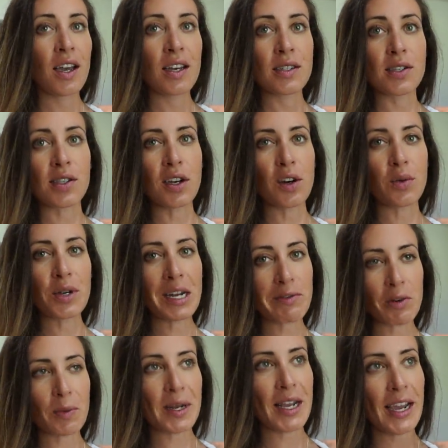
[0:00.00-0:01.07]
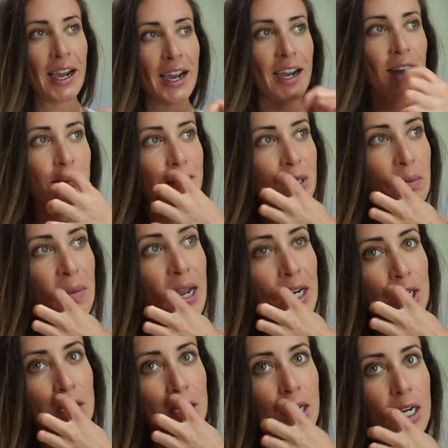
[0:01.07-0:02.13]
So whenever we have some
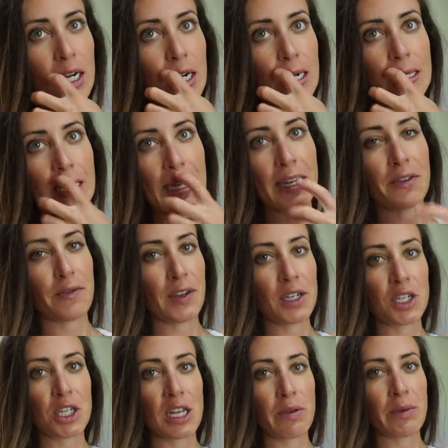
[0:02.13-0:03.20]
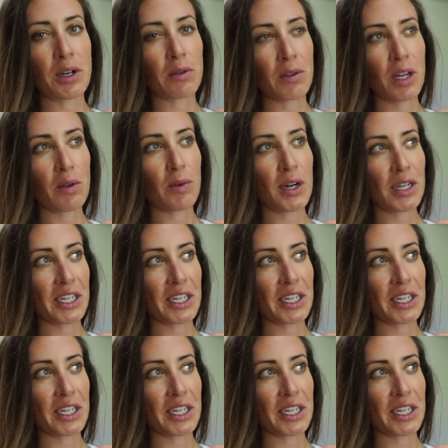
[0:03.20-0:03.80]
extra like fish that we don't really want,